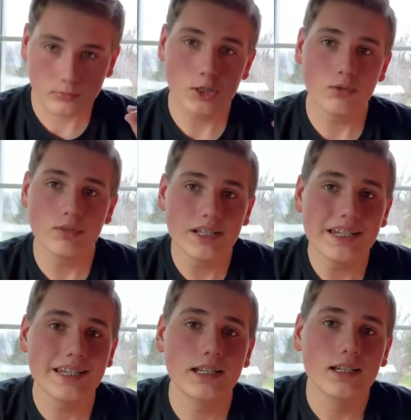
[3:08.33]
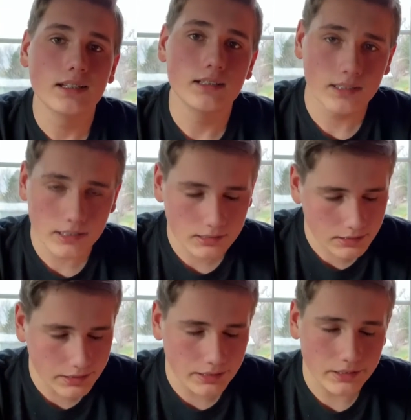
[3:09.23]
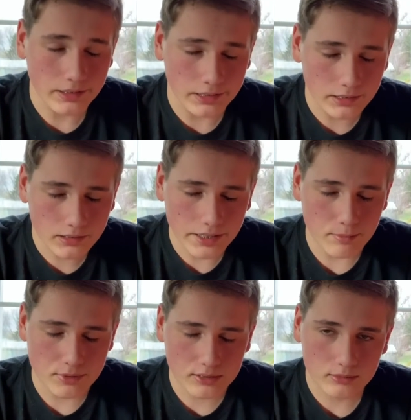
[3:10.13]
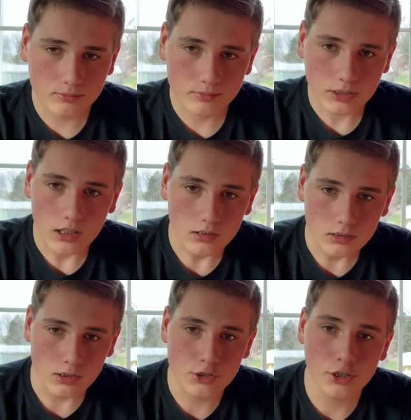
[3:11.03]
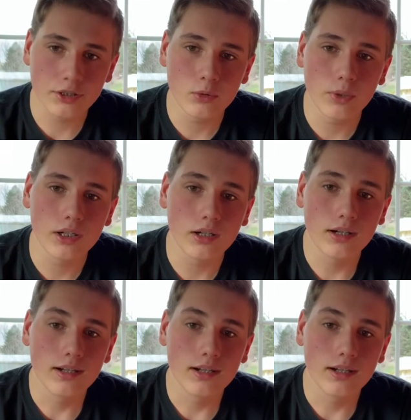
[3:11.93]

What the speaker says: you need heat lamps during the winter,